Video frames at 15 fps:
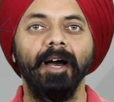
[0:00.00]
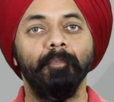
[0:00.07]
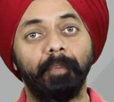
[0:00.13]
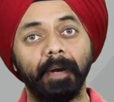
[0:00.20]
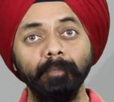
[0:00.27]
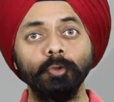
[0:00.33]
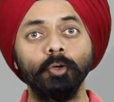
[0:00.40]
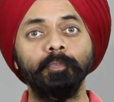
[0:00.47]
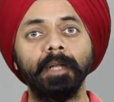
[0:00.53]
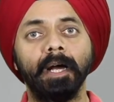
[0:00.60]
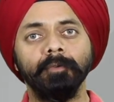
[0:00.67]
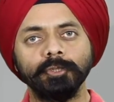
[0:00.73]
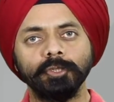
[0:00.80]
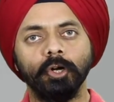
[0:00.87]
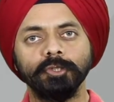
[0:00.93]
Brahmagupta
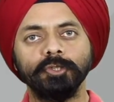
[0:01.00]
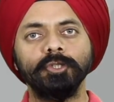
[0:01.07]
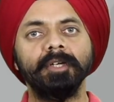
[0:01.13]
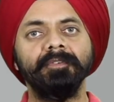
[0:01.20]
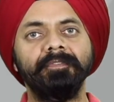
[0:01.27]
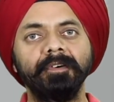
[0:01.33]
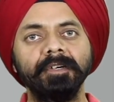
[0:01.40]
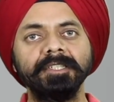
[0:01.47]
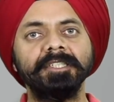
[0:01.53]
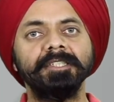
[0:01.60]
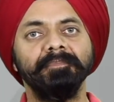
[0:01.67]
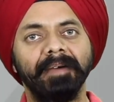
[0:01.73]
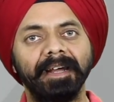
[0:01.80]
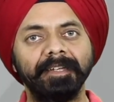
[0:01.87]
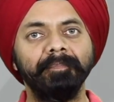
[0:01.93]
was also the first
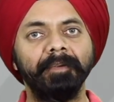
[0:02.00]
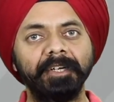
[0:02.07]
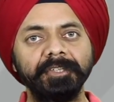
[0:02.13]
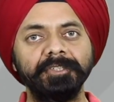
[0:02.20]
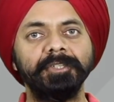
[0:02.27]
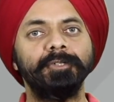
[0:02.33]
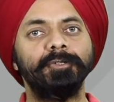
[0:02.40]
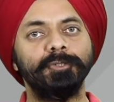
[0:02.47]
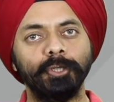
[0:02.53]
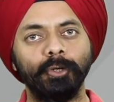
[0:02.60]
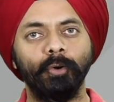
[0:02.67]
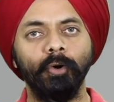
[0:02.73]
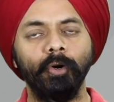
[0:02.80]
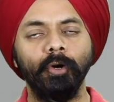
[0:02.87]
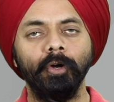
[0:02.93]
mathematician to
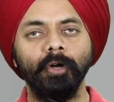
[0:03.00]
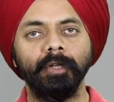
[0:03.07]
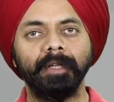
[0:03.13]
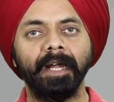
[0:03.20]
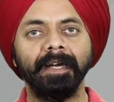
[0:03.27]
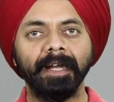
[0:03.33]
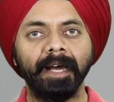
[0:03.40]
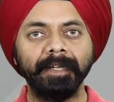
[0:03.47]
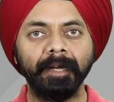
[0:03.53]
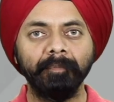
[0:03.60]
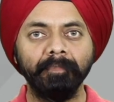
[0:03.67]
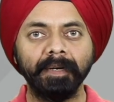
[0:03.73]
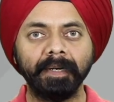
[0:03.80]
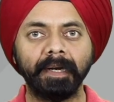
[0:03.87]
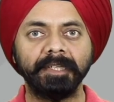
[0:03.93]
show that a
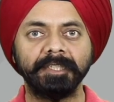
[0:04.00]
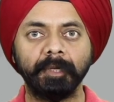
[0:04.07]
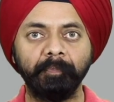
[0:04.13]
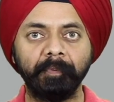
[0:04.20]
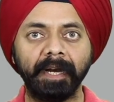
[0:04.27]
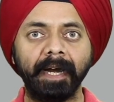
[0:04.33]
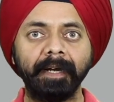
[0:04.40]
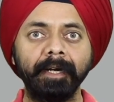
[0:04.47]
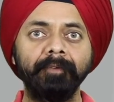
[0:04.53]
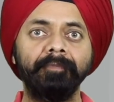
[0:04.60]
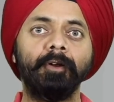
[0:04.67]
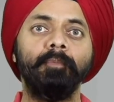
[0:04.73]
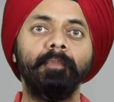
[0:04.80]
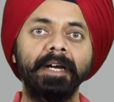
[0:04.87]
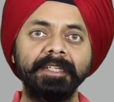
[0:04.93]
number subtracted
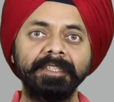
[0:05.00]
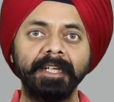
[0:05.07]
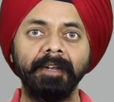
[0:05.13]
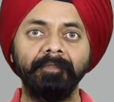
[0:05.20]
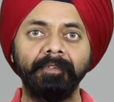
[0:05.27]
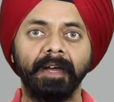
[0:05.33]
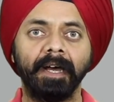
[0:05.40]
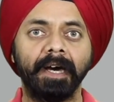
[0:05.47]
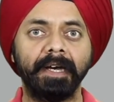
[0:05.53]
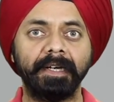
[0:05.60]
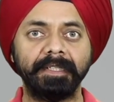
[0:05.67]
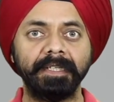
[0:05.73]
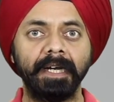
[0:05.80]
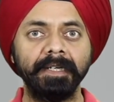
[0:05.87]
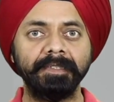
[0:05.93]
from itself
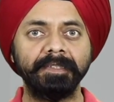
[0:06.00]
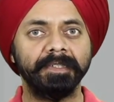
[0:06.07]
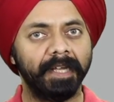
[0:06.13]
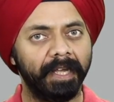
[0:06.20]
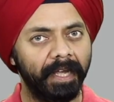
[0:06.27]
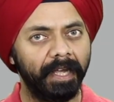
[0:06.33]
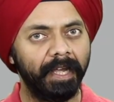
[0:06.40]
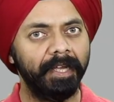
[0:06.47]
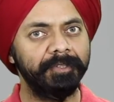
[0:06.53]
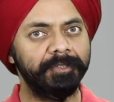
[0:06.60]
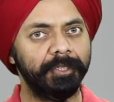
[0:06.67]
results in